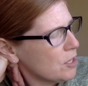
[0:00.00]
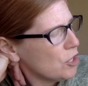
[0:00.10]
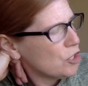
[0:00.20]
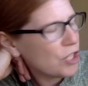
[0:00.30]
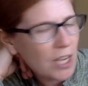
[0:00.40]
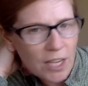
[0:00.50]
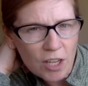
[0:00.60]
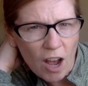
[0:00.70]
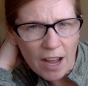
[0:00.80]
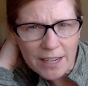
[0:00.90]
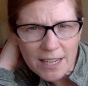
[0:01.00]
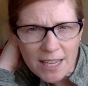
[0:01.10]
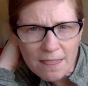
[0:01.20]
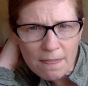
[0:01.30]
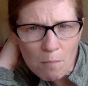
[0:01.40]
She had caught and
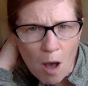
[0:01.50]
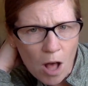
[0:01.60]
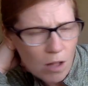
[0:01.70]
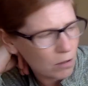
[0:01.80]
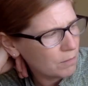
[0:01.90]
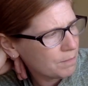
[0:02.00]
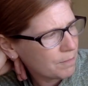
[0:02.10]
eaten them all.